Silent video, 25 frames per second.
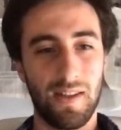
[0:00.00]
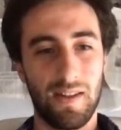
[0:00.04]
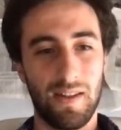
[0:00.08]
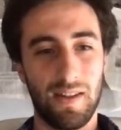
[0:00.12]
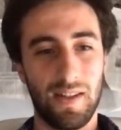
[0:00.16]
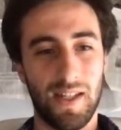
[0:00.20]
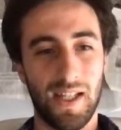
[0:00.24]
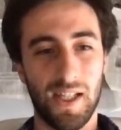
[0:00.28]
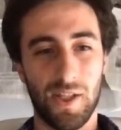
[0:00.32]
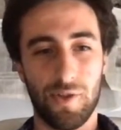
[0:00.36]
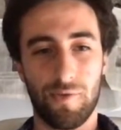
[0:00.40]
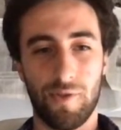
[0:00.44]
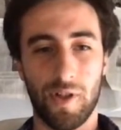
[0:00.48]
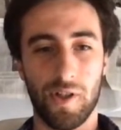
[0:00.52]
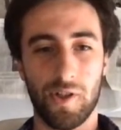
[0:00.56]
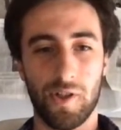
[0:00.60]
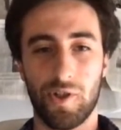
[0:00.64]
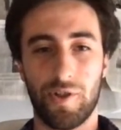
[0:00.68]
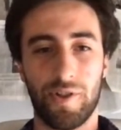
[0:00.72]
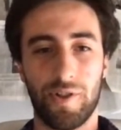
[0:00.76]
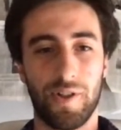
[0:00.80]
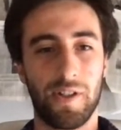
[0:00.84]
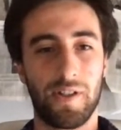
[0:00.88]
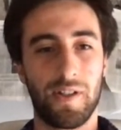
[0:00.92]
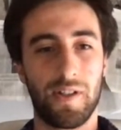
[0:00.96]

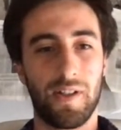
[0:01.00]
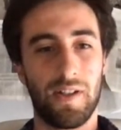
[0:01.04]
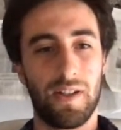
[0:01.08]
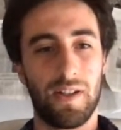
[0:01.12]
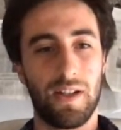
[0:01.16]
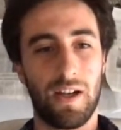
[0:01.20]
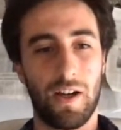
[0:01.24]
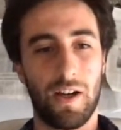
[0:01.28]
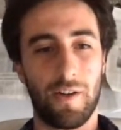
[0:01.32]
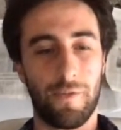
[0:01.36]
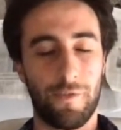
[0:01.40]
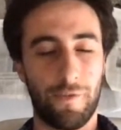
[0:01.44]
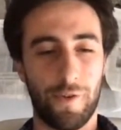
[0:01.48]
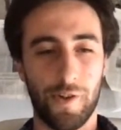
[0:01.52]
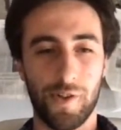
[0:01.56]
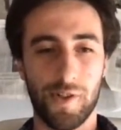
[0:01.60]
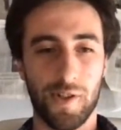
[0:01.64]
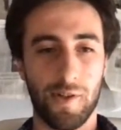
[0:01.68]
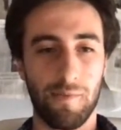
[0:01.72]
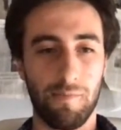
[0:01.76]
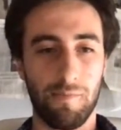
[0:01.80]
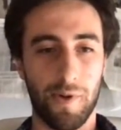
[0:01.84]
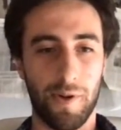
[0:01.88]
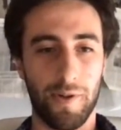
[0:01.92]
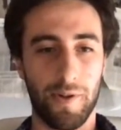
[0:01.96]
destructured our first
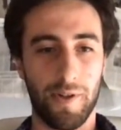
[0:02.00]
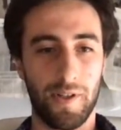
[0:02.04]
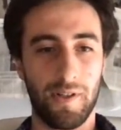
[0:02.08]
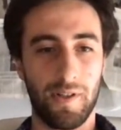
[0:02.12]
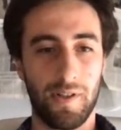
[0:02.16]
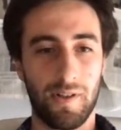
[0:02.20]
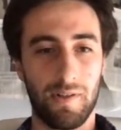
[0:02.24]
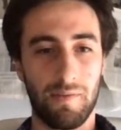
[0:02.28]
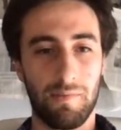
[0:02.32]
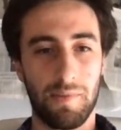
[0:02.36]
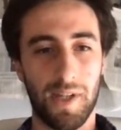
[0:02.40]
component,